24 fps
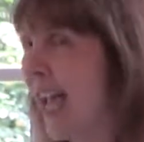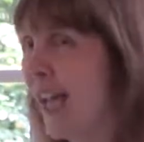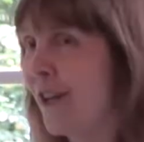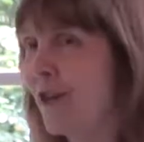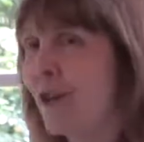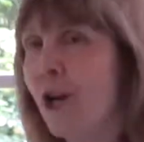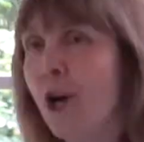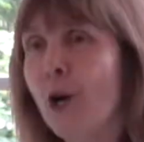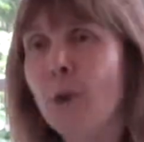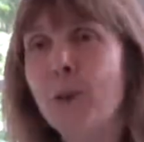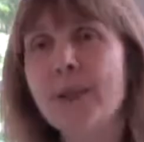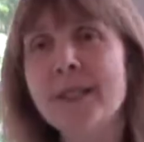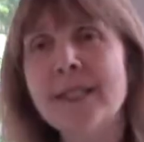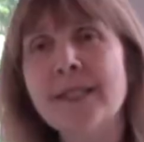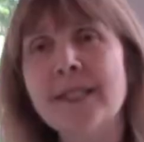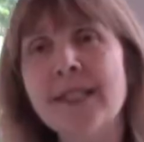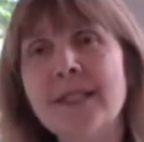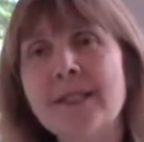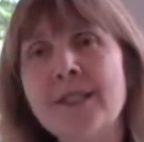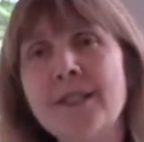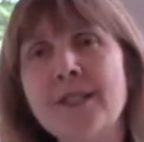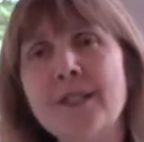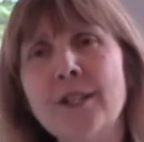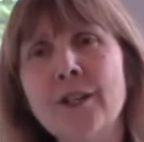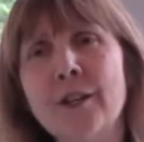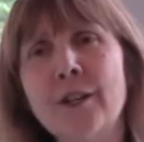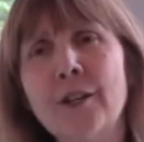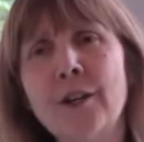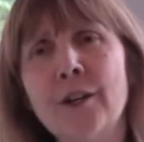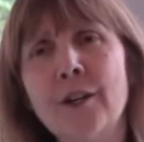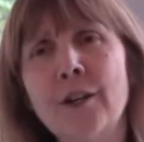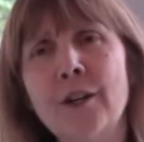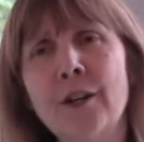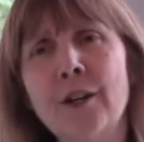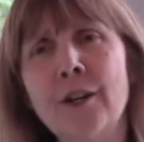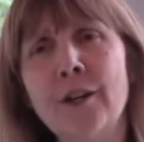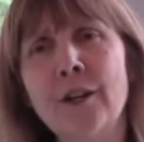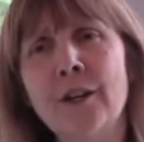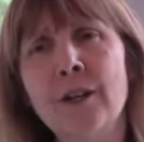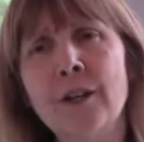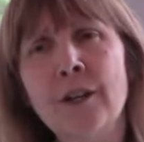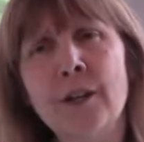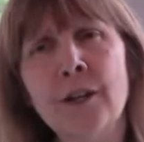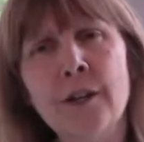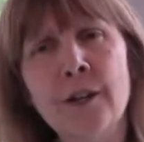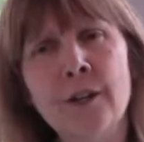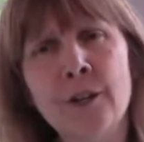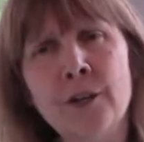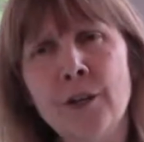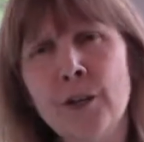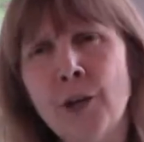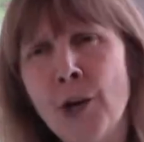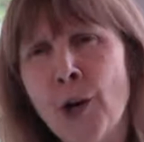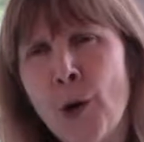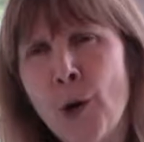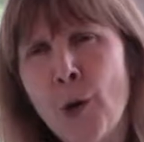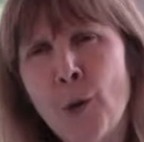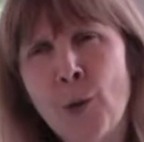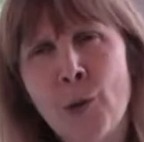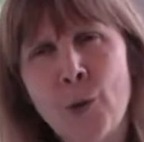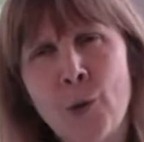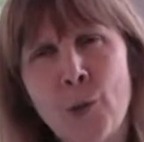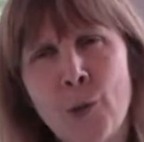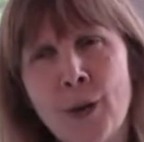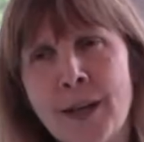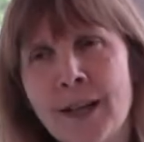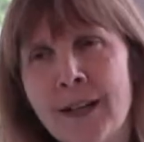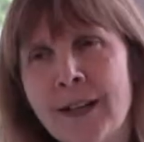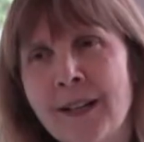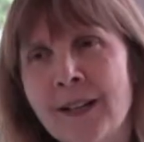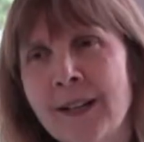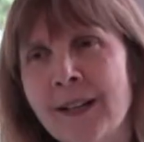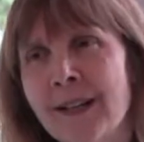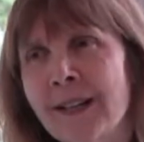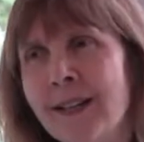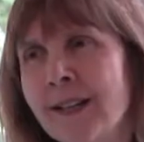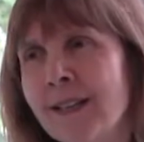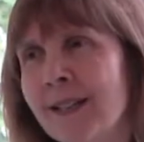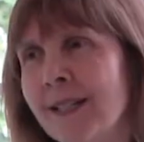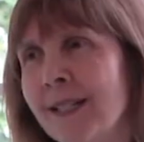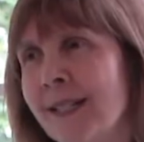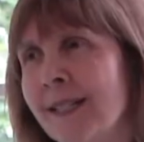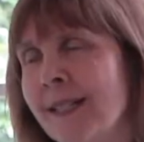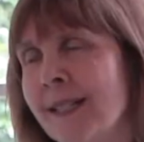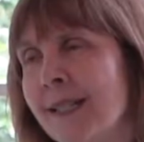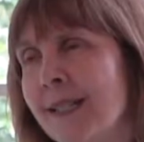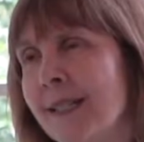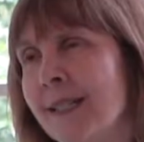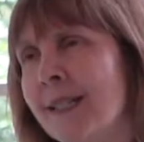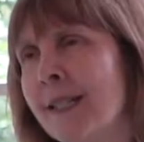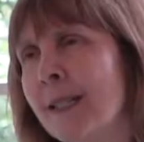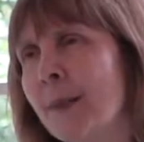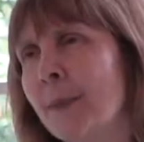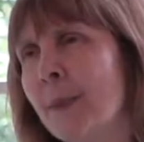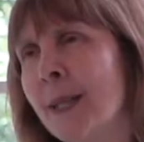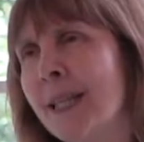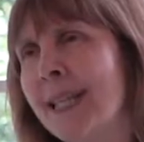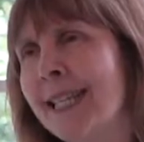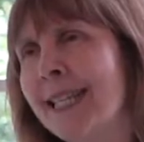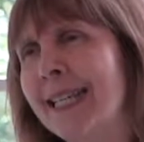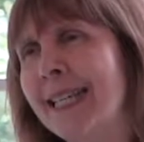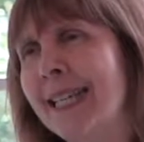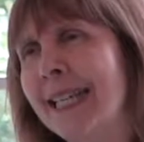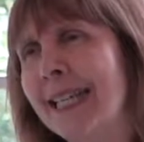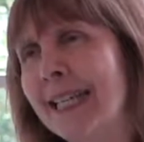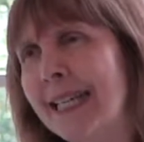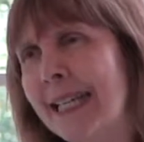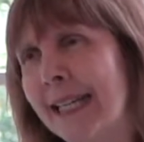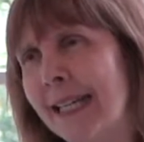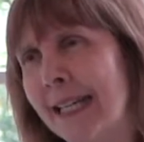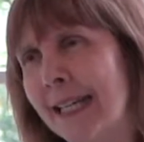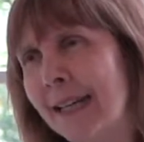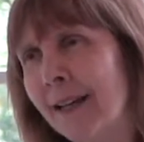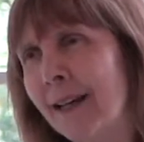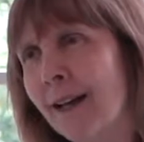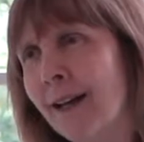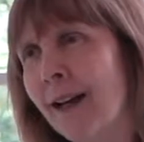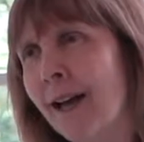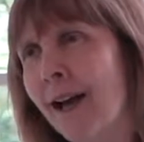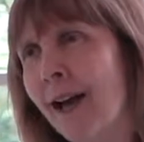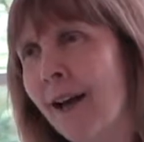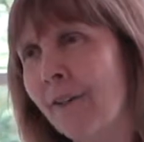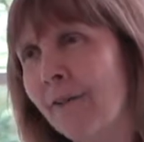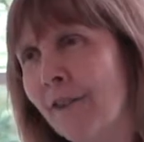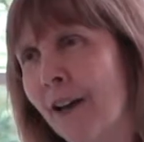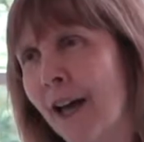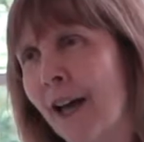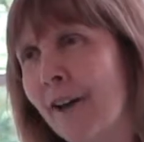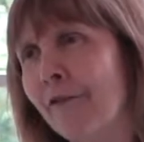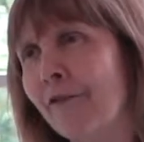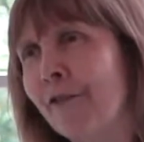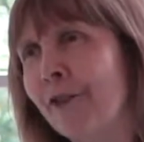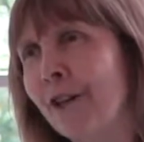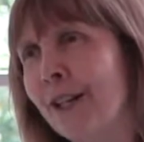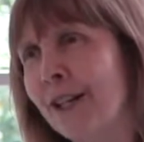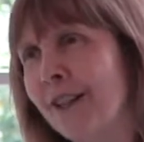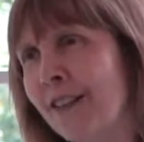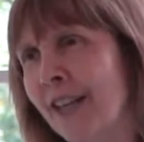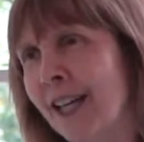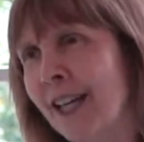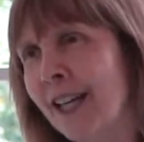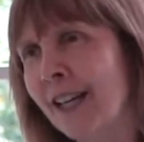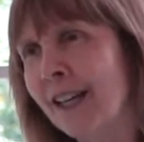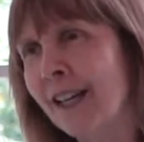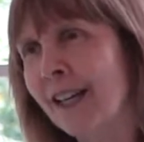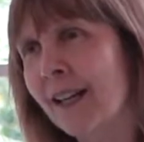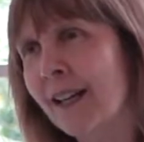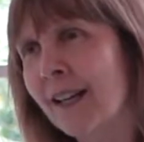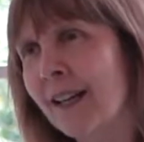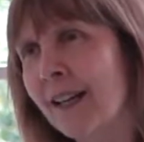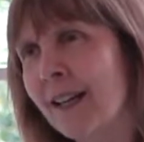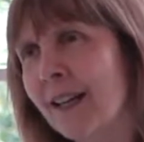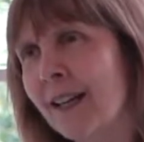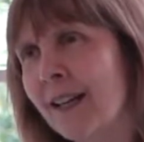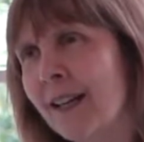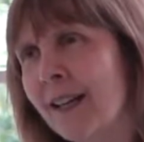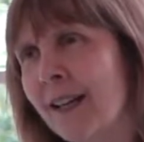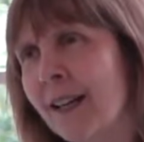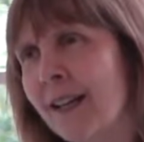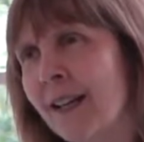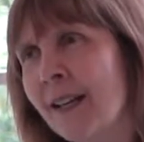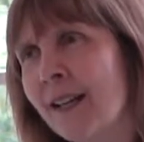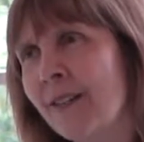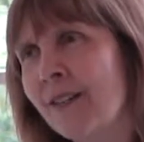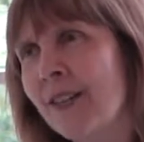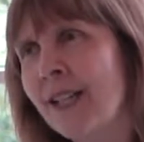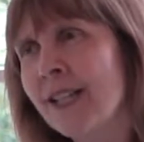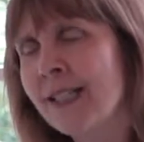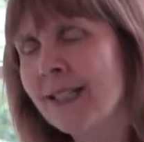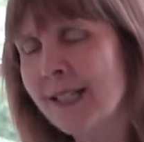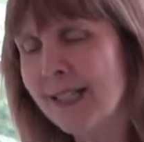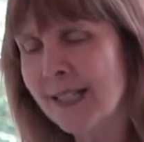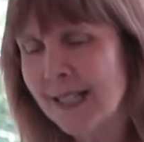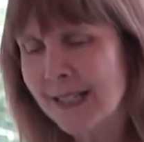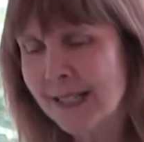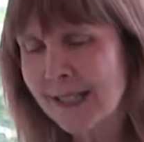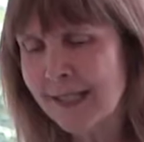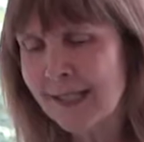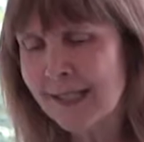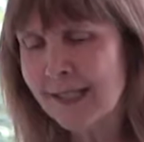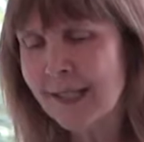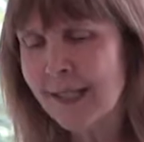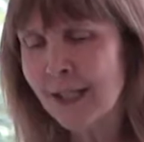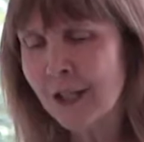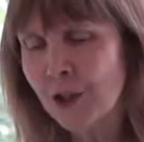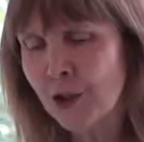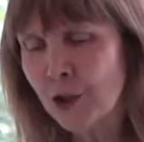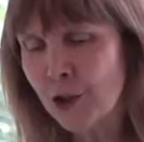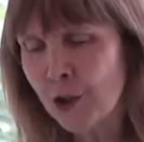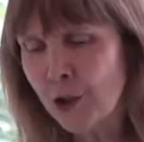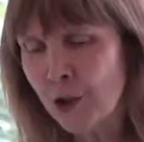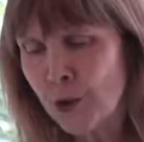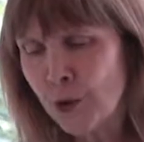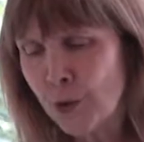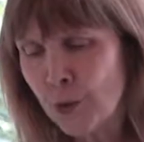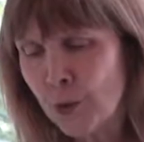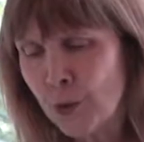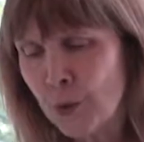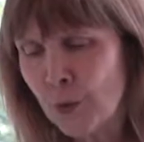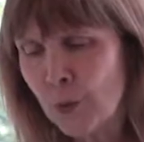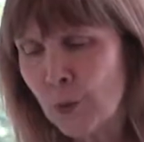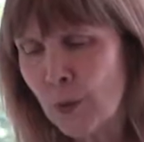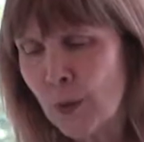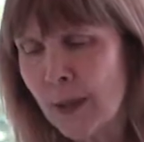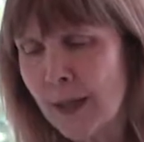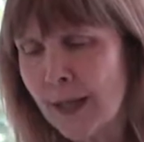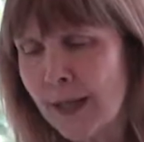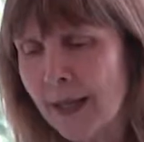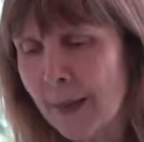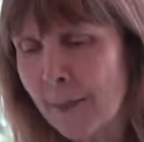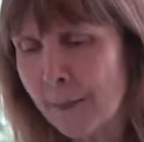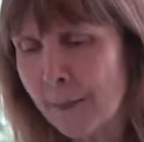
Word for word: And Noah says to her, "No, this is the beginning of everything. This is the new